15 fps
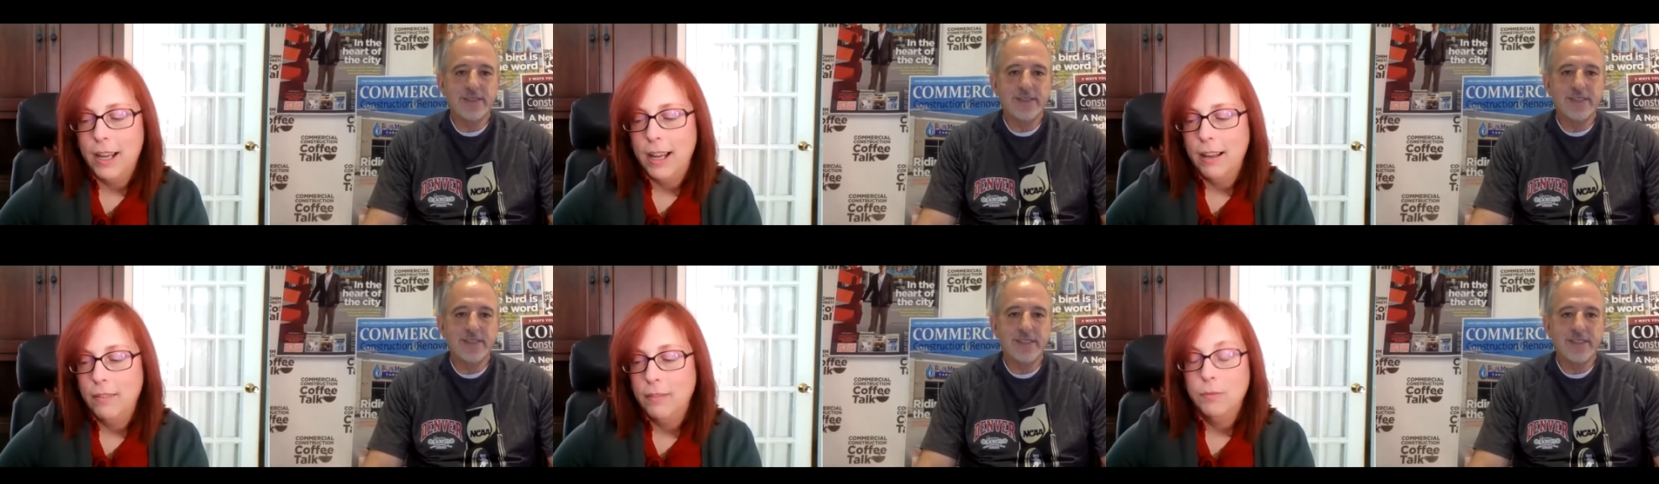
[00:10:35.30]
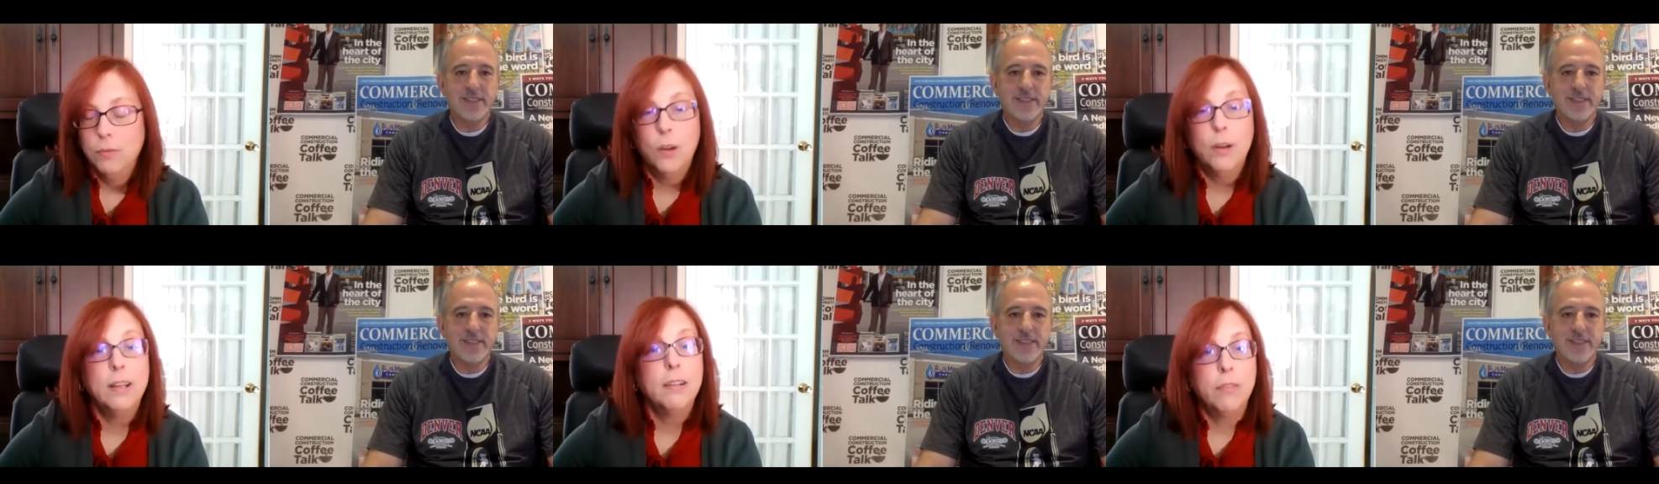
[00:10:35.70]
Speaker 1: uh,
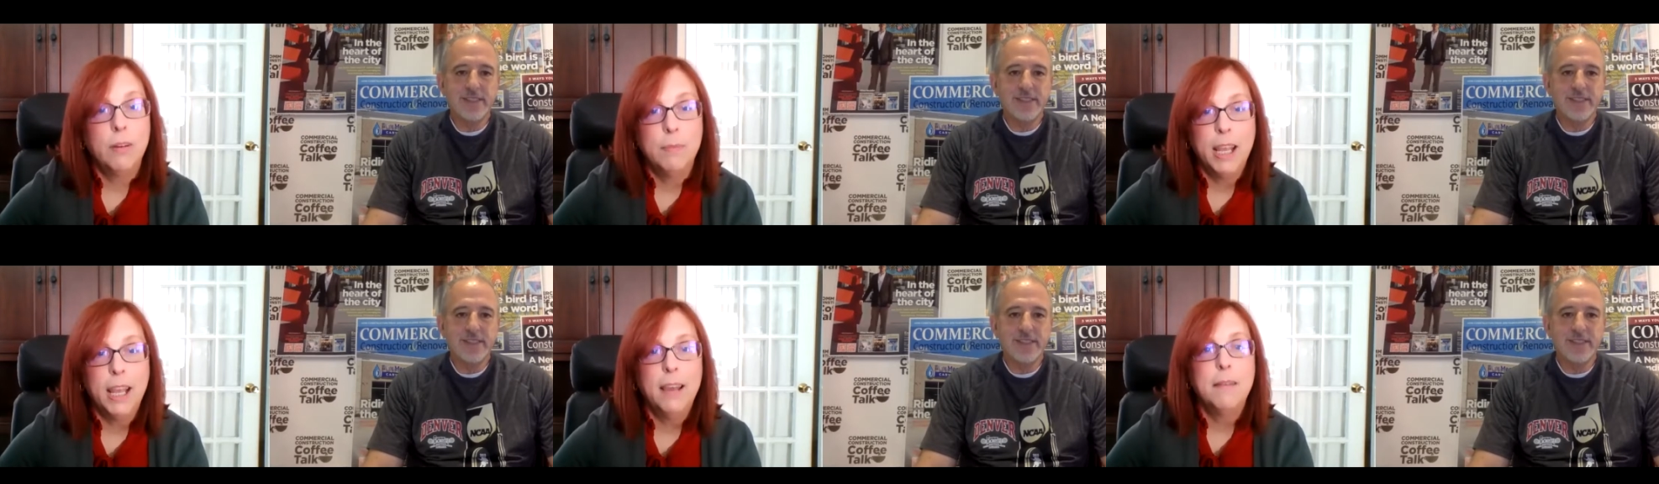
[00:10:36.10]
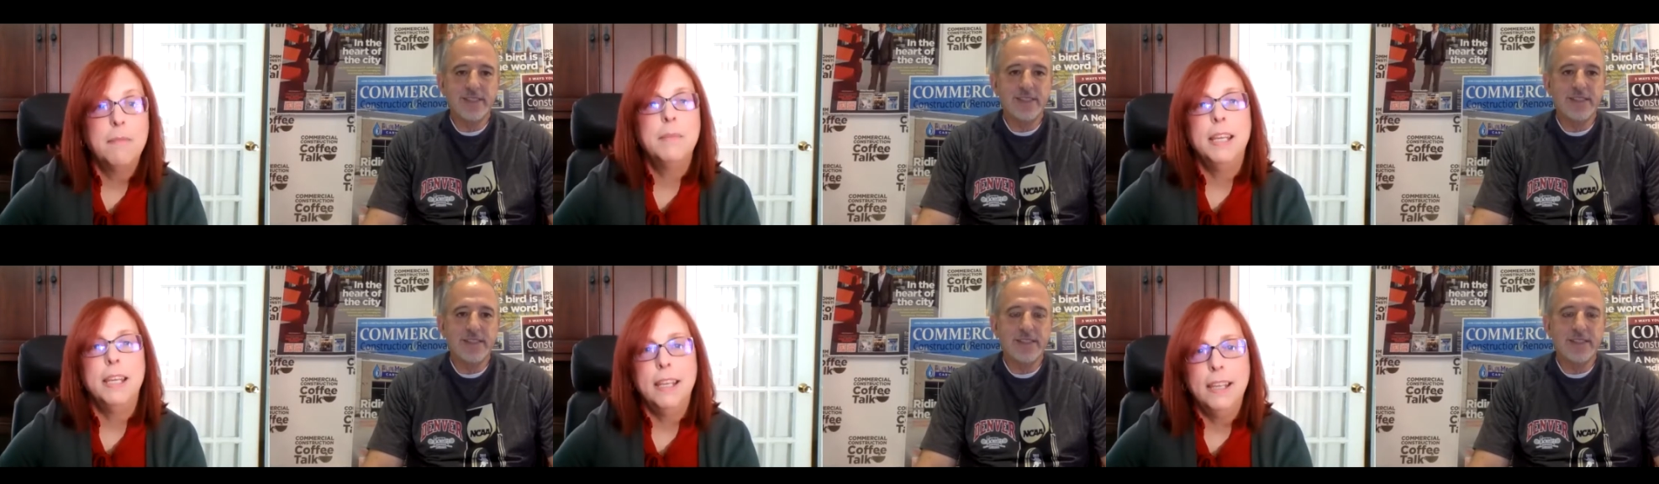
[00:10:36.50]
learning from him.
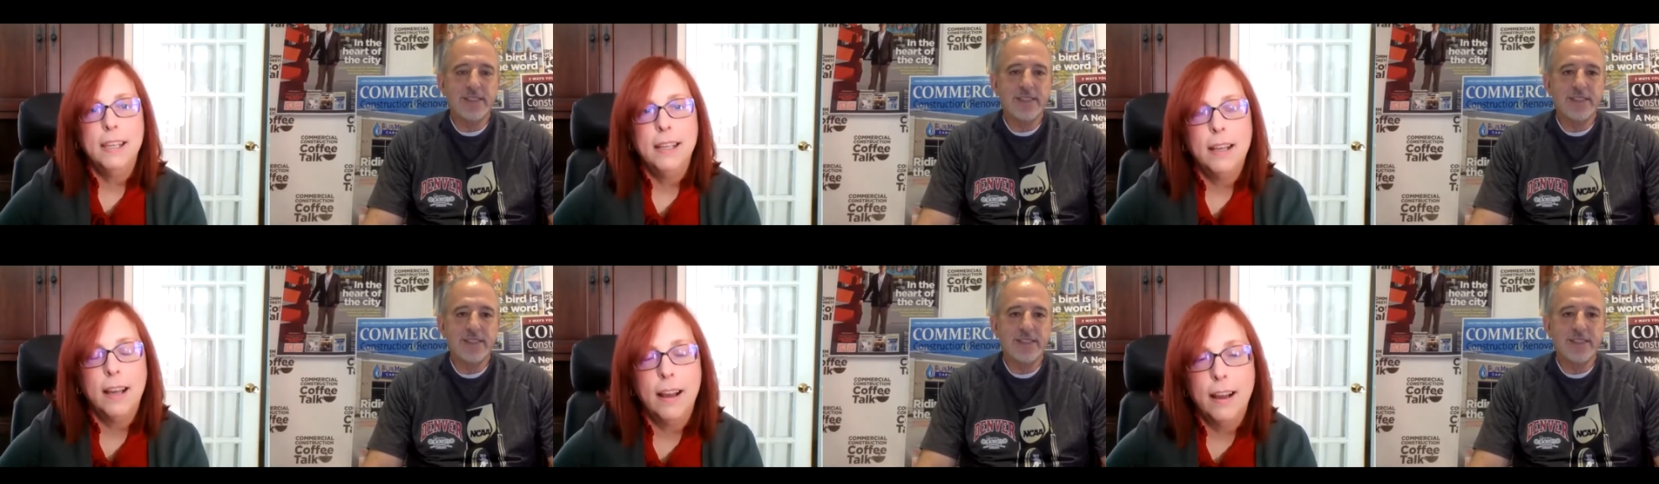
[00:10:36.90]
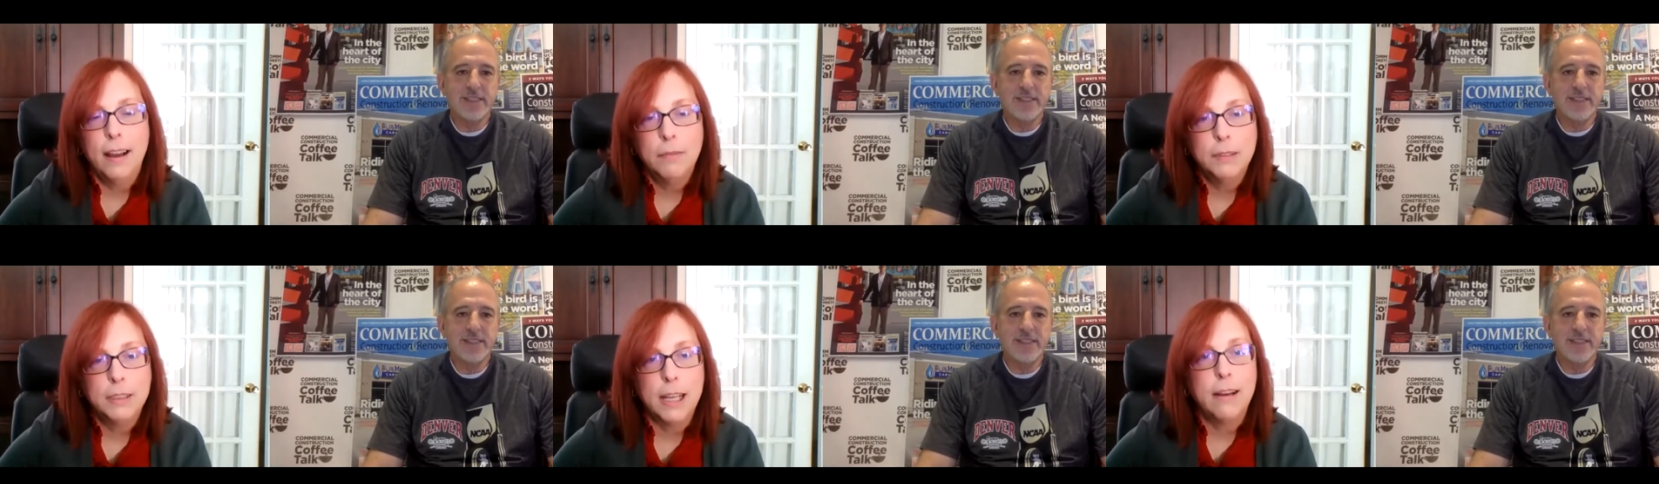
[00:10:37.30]
He uh,
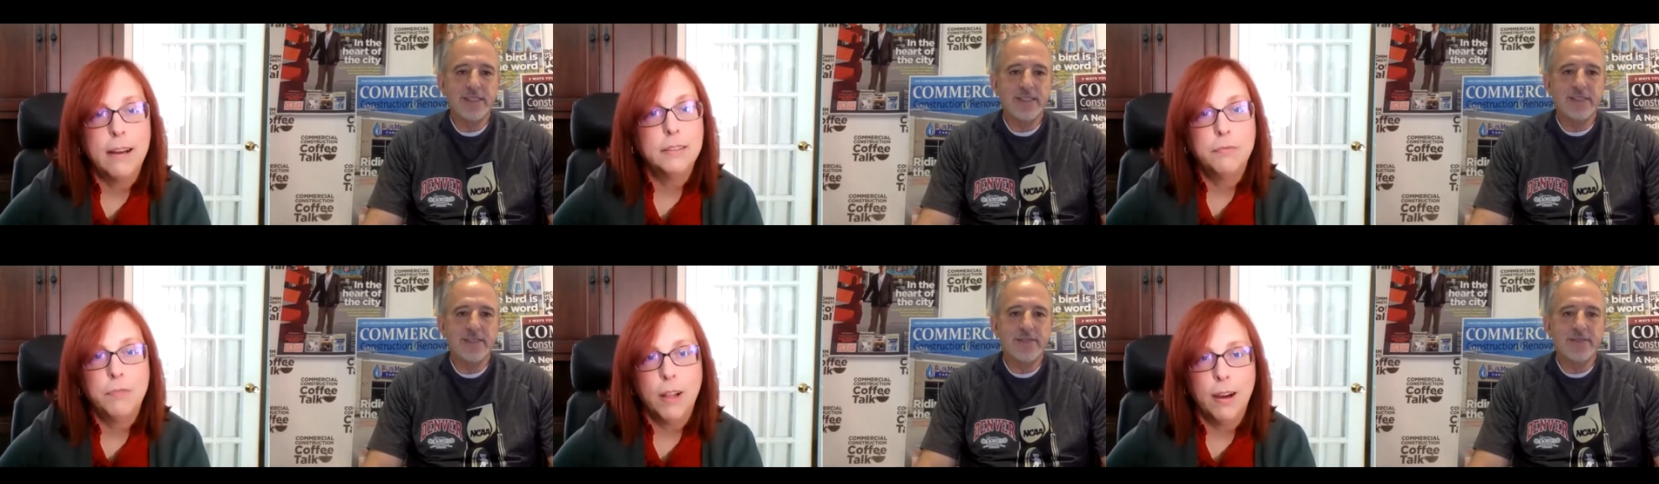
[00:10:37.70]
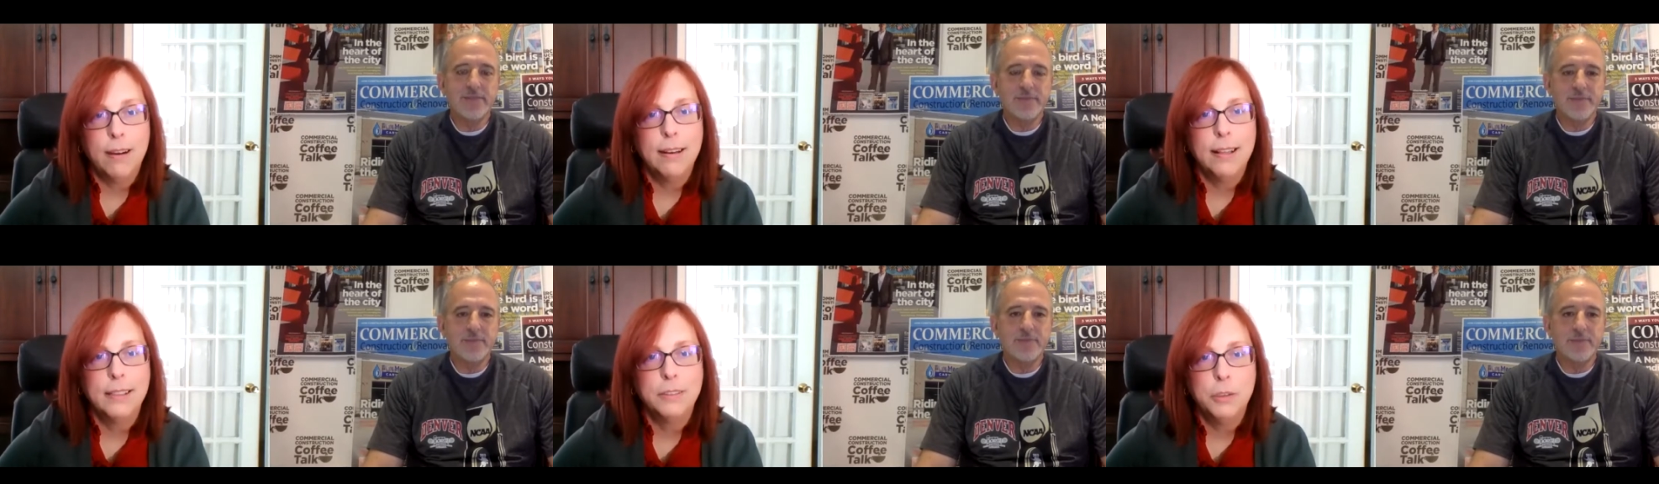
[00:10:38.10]
retired to
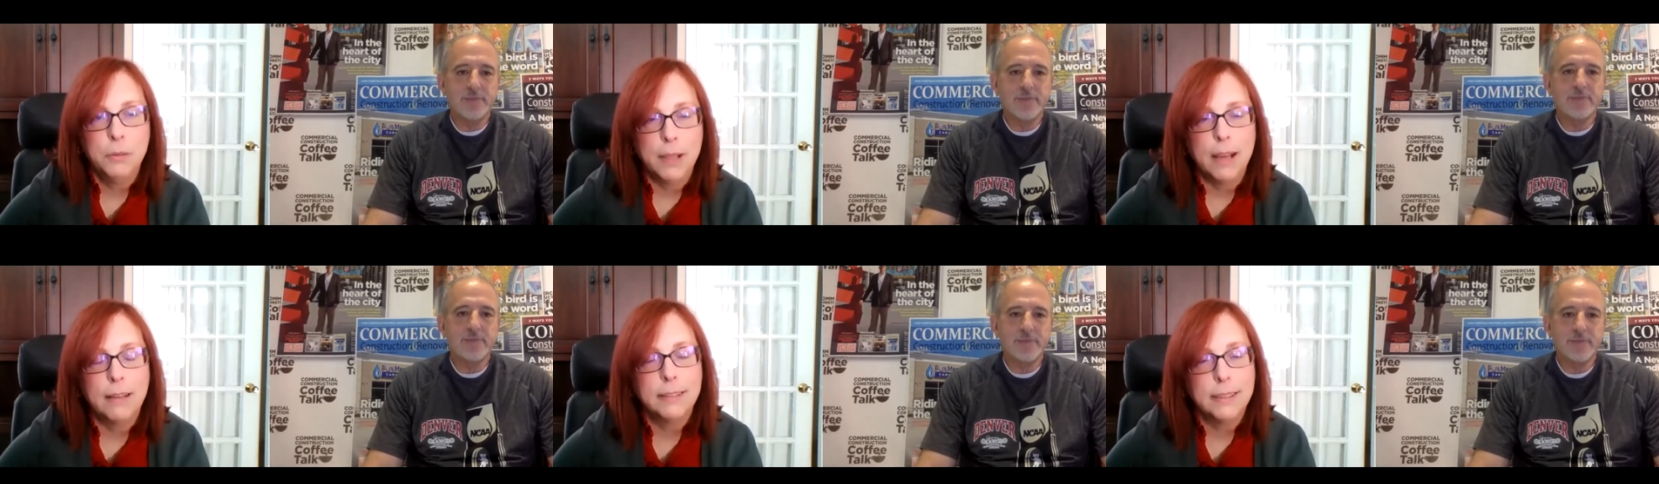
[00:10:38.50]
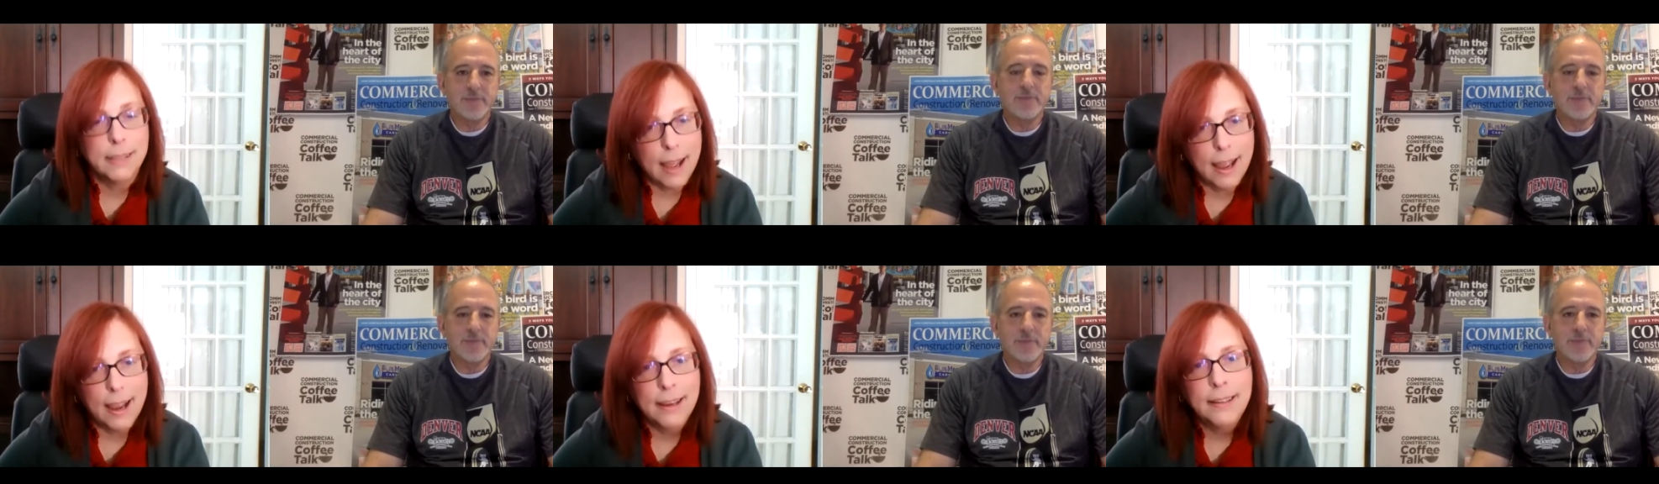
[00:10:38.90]
Florida in
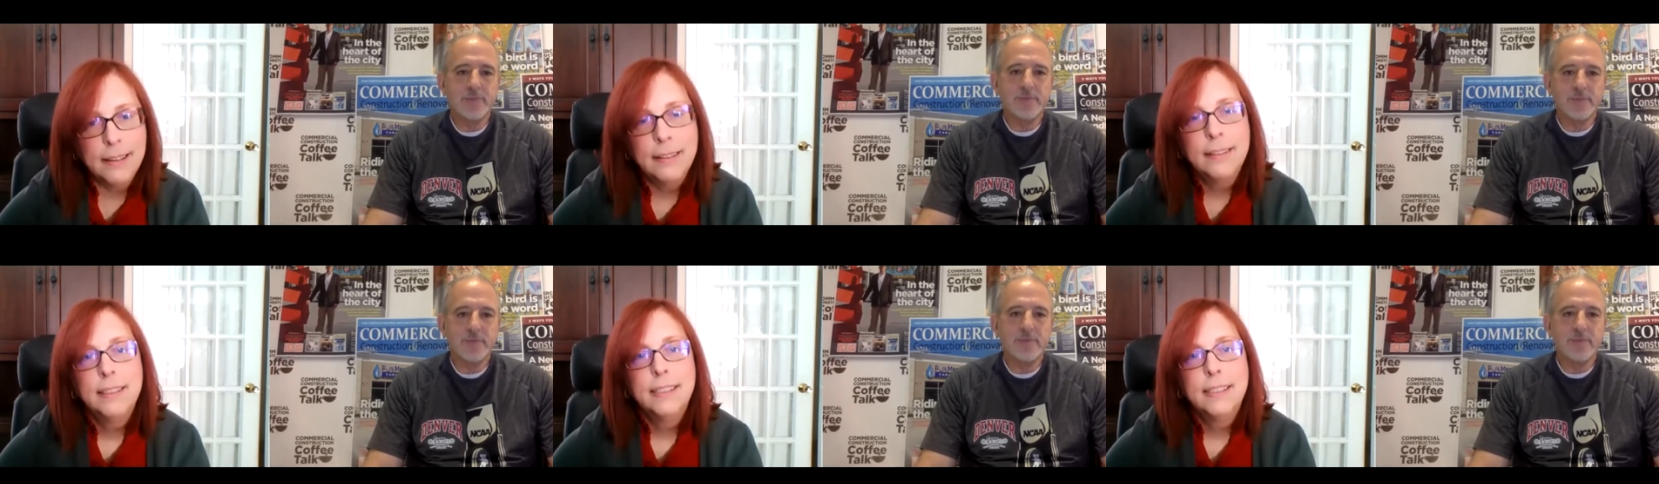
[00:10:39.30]
2009